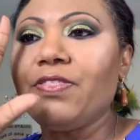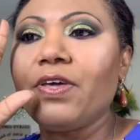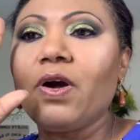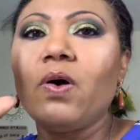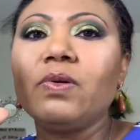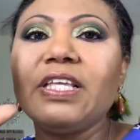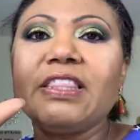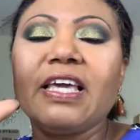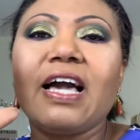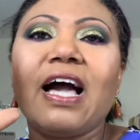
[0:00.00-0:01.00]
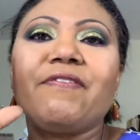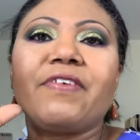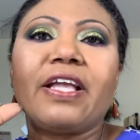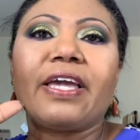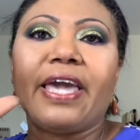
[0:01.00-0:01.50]
the only thing I've
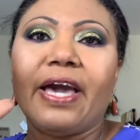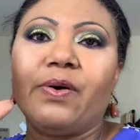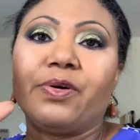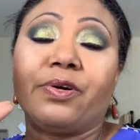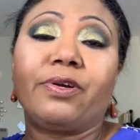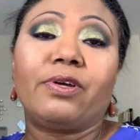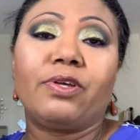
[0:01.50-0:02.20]
encountered